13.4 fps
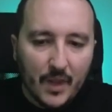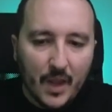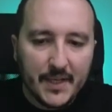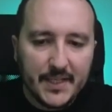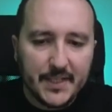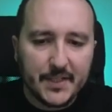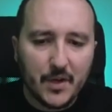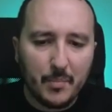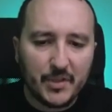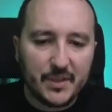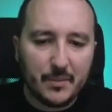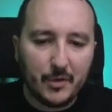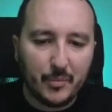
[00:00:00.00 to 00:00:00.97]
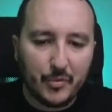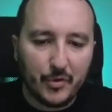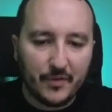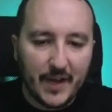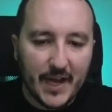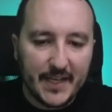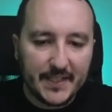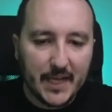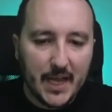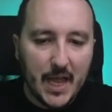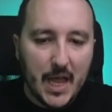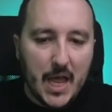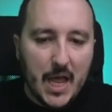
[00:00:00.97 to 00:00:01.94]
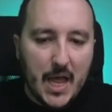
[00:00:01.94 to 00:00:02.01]
composable provides
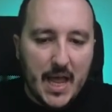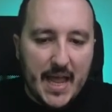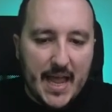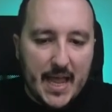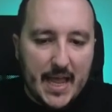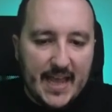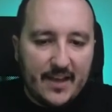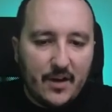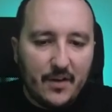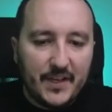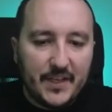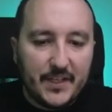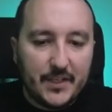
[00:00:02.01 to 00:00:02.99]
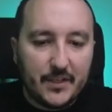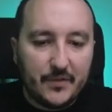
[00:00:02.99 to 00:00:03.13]
a convenient